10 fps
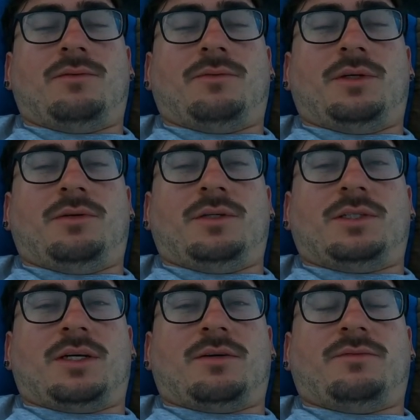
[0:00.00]
Really
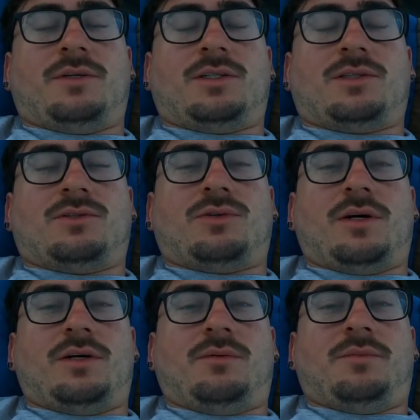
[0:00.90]
wish I could finish the
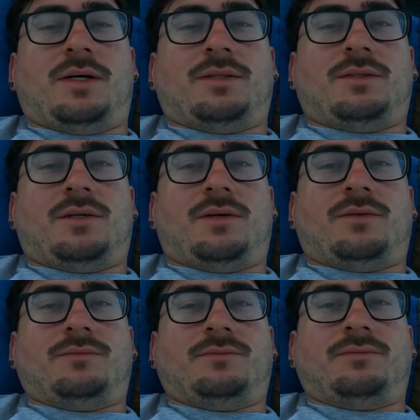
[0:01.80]
trail, but
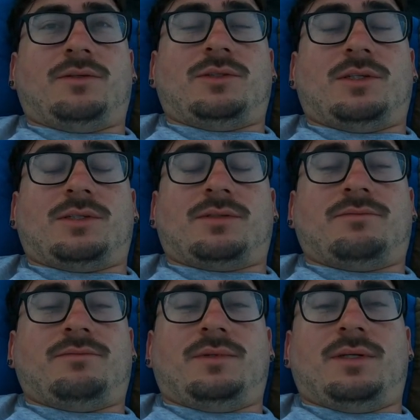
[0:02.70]

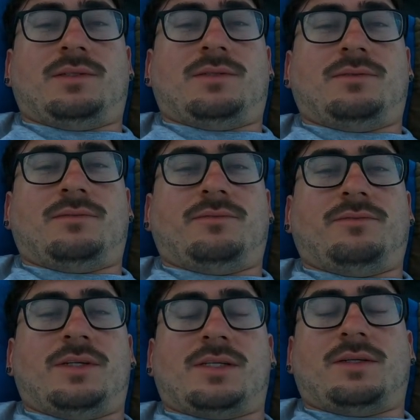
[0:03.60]
it's
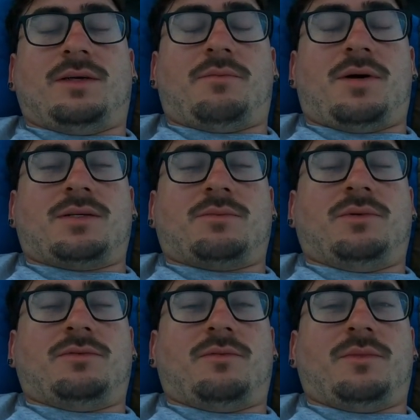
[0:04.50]
physically
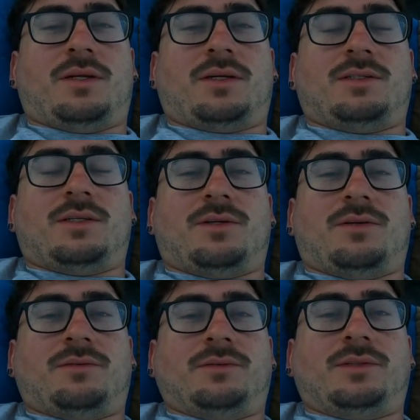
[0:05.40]
impossible for me to
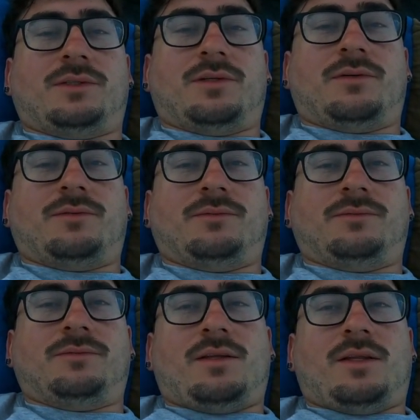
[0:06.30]
continue. So
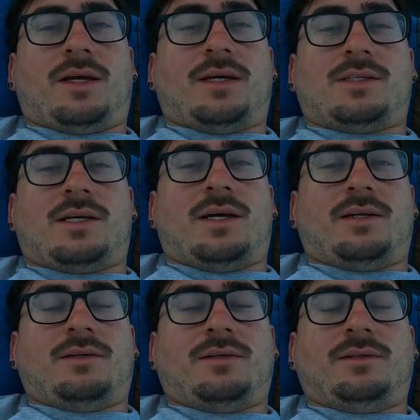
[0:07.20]
like I
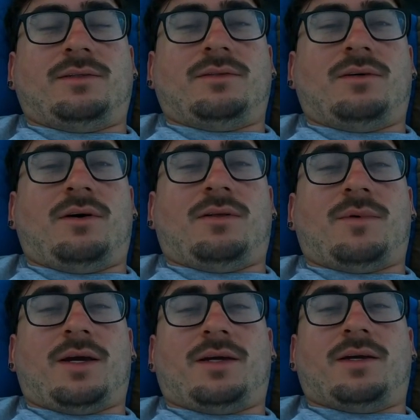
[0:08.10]
said, all of
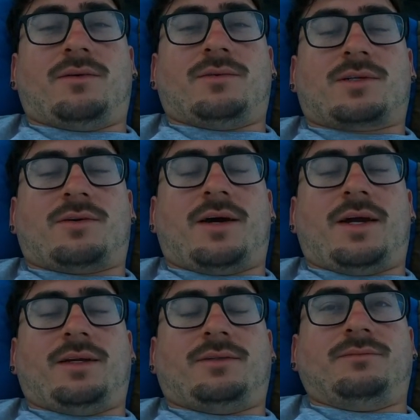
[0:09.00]
my gear was
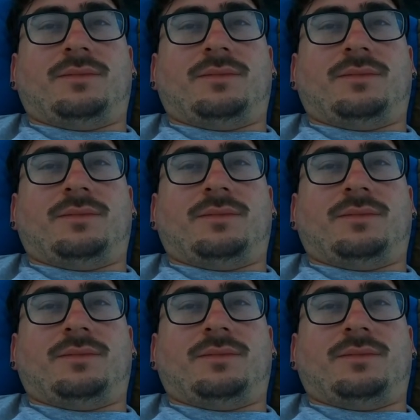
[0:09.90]
great.